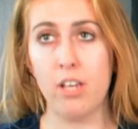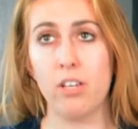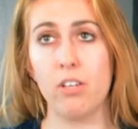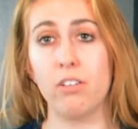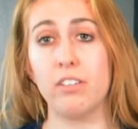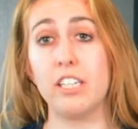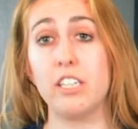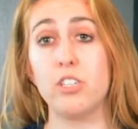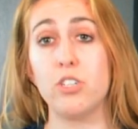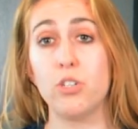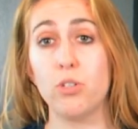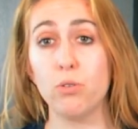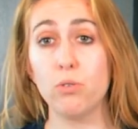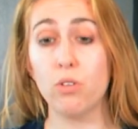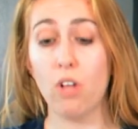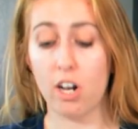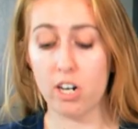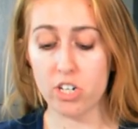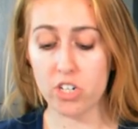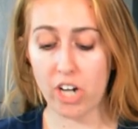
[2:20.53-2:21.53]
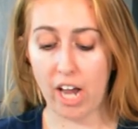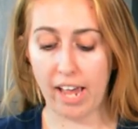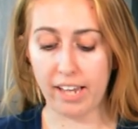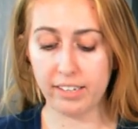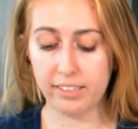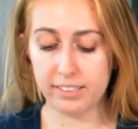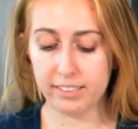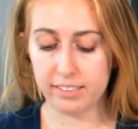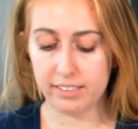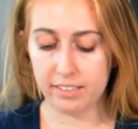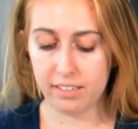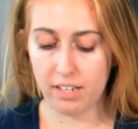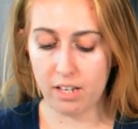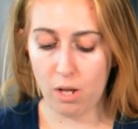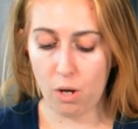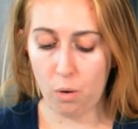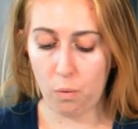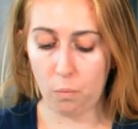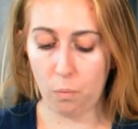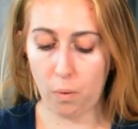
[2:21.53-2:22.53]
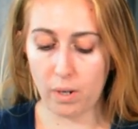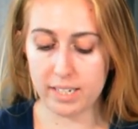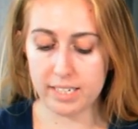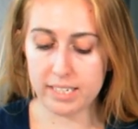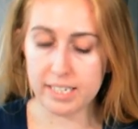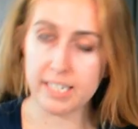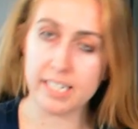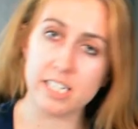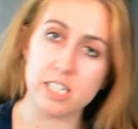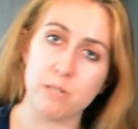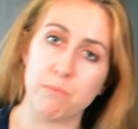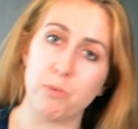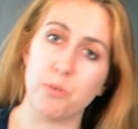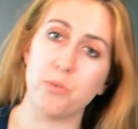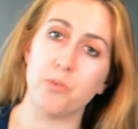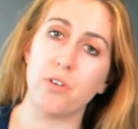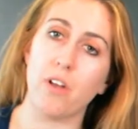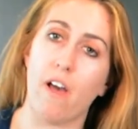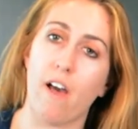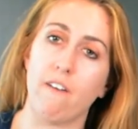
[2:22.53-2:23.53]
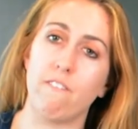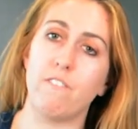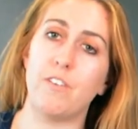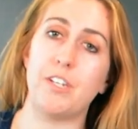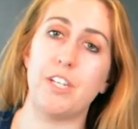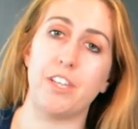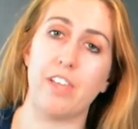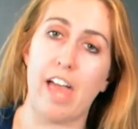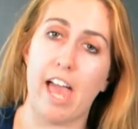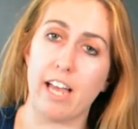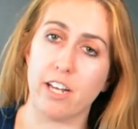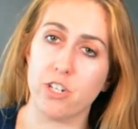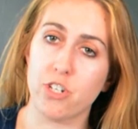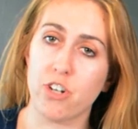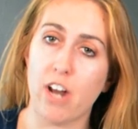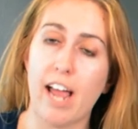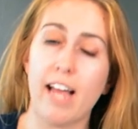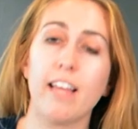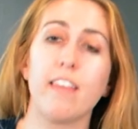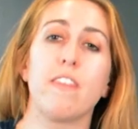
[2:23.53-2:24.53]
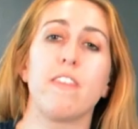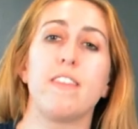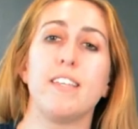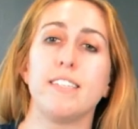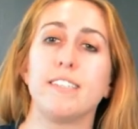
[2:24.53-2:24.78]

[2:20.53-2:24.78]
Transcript: You'll need 2 large eggs, 1 teaspoon of vanilla extract.